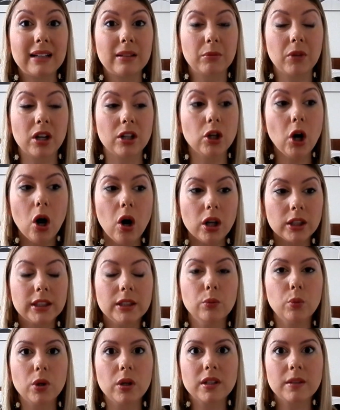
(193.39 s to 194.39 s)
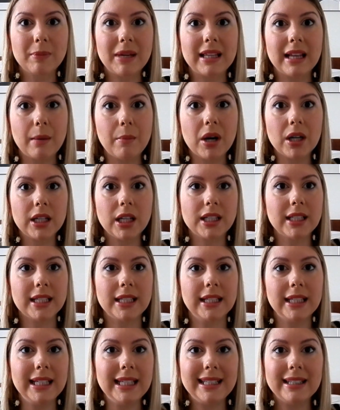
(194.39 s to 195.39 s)
I'm going, oh, I didn't want to spend that money. I
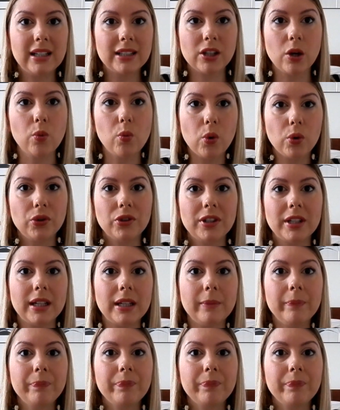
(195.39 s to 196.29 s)
didn't need it. I don't want it.